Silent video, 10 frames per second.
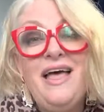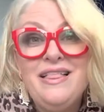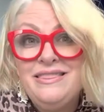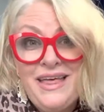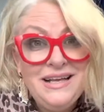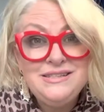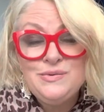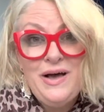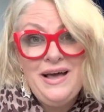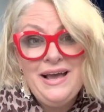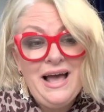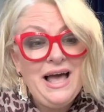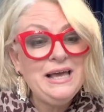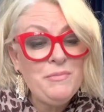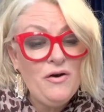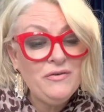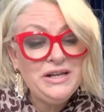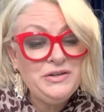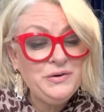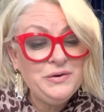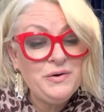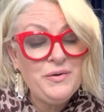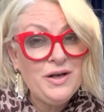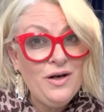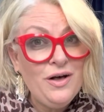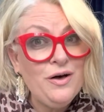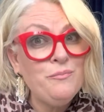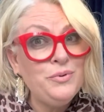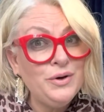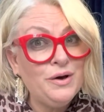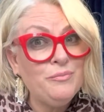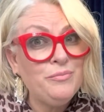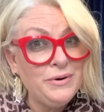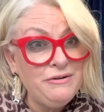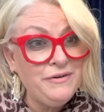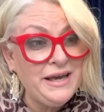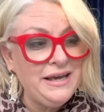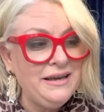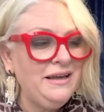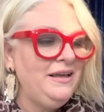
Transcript: that's why I am already doing what we call book briefing,